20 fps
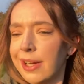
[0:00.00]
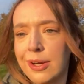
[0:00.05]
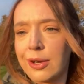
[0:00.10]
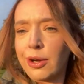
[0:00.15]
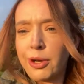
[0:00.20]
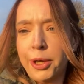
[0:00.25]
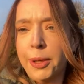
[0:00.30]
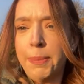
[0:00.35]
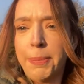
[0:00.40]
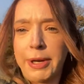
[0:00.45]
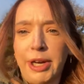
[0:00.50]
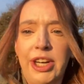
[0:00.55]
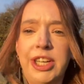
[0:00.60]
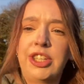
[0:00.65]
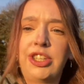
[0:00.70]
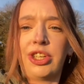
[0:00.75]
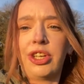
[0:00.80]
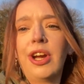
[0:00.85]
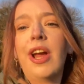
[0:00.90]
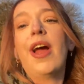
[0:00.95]
a creek
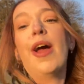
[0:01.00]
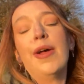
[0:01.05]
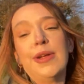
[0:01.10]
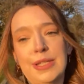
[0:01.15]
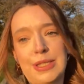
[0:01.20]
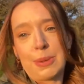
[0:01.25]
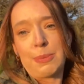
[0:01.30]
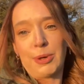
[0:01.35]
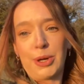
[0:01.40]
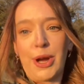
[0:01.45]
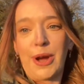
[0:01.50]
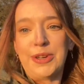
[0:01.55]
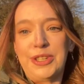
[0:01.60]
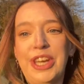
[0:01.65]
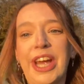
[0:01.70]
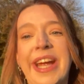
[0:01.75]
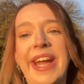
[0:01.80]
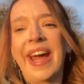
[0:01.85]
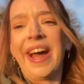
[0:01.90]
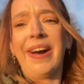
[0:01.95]
bridge, so we'll go
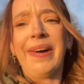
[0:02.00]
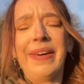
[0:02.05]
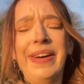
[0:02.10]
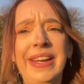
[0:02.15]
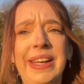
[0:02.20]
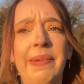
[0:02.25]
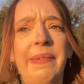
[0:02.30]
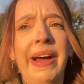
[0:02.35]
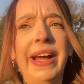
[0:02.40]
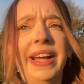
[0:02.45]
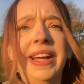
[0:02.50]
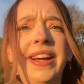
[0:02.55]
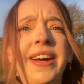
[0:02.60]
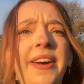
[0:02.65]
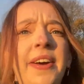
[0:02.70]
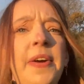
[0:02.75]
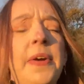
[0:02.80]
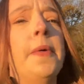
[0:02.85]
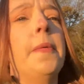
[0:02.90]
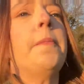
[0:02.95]
check it out anyway.
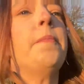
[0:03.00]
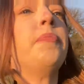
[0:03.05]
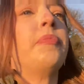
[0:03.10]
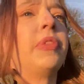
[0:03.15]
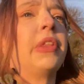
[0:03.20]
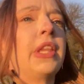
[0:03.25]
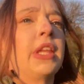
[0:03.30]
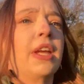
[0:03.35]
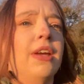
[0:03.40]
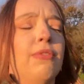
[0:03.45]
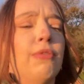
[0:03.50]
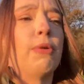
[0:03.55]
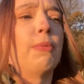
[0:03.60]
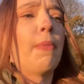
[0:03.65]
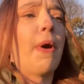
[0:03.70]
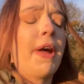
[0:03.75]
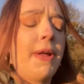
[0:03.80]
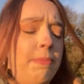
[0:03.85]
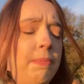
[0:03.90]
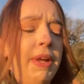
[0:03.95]

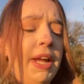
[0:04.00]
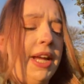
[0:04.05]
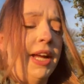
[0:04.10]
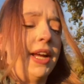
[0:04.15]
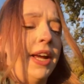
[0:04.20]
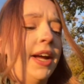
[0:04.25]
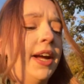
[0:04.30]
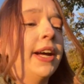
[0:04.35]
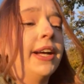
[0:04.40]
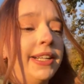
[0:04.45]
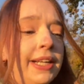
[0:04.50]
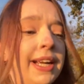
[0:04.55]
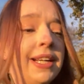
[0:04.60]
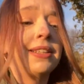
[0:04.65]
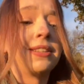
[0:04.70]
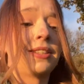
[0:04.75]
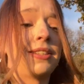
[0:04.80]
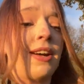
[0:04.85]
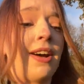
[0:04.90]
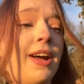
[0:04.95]
Remind me
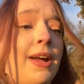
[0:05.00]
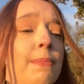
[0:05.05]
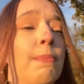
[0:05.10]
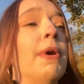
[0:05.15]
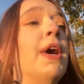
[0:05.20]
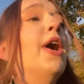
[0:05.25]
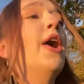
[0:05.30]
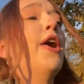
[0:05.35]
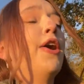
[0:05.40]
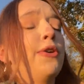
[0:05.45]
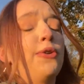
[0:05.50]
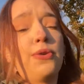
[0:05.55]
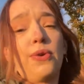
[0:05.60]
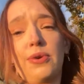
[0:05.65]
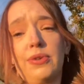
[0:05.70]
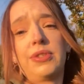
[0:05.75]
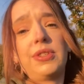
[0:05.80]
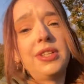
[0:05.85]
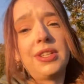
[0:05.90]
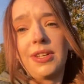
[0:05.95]
next time not
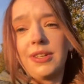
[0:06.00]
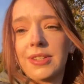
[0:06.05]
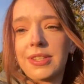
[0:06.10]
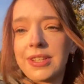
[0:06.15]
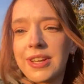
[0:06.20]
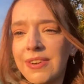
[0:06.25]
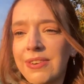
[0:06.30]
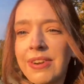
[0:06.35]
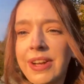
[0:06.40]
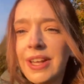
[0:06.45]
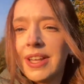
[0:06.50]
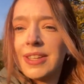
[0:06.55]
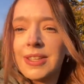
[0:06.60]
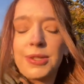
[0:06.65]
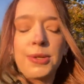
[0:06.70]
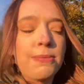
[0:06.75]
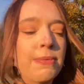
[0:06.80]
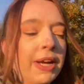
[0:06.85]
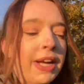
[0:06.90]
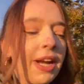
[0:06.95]
to do stuff like this
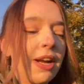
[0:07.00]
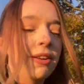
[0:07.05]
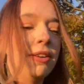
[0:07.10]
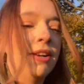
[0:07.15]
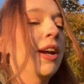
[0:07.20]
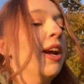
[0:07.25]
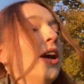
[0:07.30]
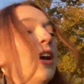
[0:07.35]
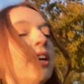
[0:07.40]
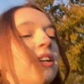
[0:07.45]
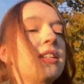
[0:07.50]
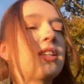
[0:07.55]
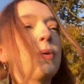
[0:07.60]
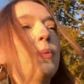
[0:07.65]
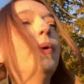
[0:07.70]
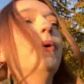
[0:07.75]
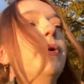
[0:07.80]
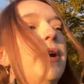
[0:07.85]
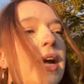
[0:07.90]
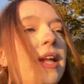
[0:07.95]
on my own, because I
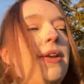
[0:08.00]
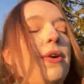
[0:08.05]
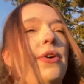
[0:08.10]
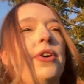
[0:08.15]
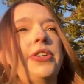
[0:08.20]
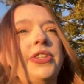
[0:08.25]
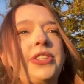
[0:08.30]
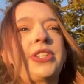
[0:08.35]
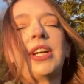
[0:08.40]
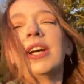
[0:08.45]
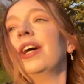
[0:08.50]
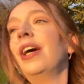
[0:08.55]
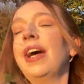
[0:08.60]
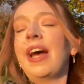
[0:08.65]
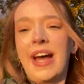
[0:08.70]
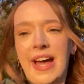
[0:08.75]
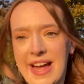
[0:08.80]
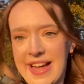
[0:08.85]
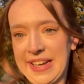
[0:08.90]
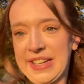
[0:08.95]
will get lost
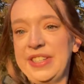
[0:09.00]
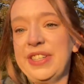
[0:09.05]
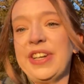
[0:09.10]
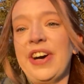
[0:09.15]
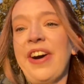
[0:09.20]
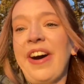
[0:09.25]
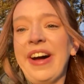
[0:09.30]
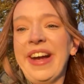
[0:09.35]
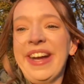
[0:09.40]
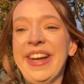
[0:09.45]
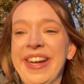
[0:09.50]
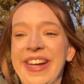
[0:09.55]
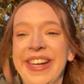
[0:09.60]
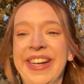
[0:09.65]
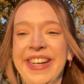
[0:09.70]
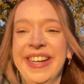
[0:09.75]
and die.